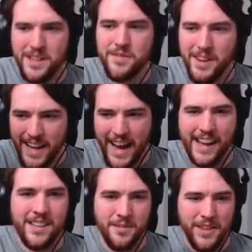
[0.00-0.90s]
to very
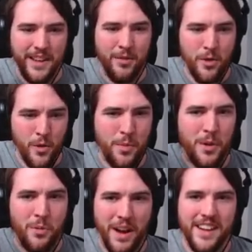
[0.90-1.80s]
actively loop in
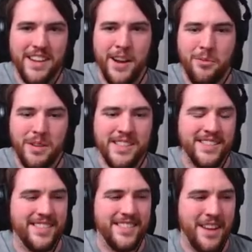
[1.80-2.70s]
a way that I
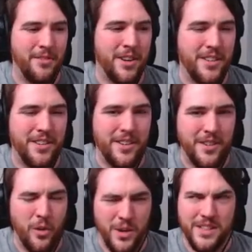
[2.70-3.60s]
wasn't never
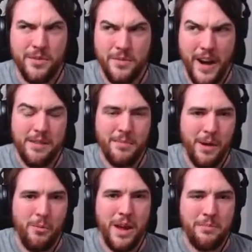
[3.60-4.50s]
going to find my
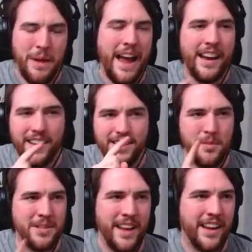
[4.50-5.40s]
way back.
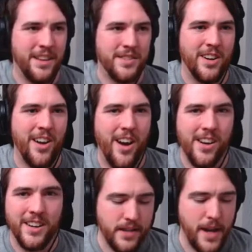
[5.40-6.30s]
Double negatives are
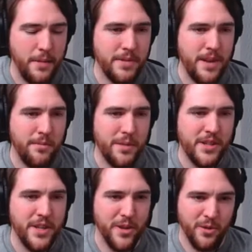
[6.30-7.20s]
hard. Attempt number
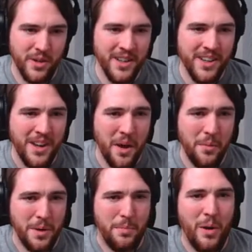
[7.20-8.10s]
2.
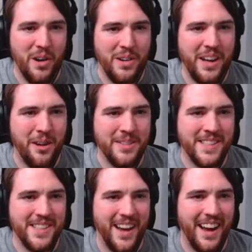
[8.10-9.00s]
I'm gonna park
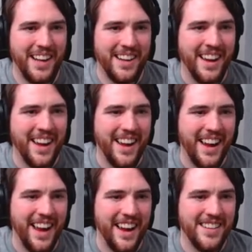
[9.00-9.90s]
outside
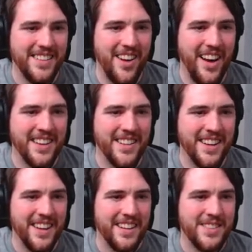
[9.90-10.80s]
and not
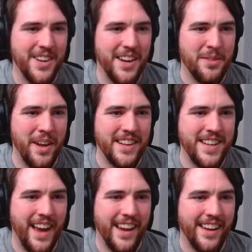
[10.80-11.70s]
try to
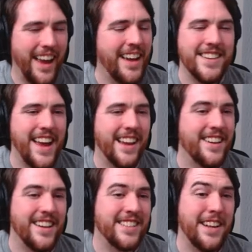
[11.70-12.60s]

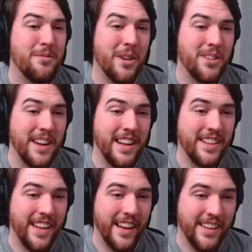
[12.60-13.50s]
antagonize anyone or
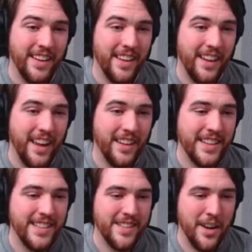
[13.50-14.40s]
anything, at
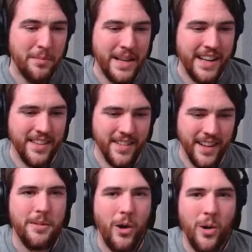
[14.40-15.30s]
least not immediately.
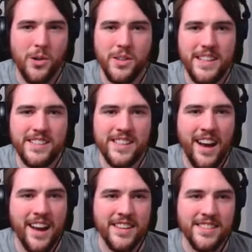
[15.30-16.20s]
All these
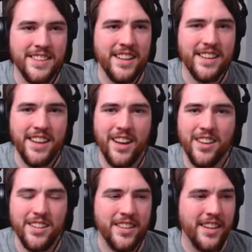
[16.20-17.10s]
guys think
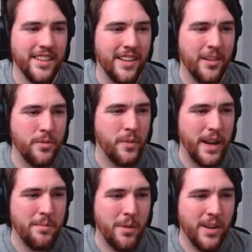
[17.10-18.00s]
they're
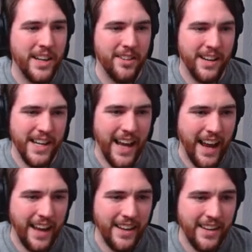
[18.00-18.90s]
Freddie Mercury,
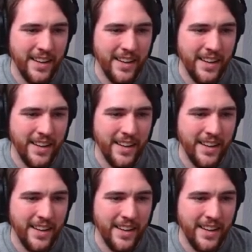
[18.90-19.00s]
hey,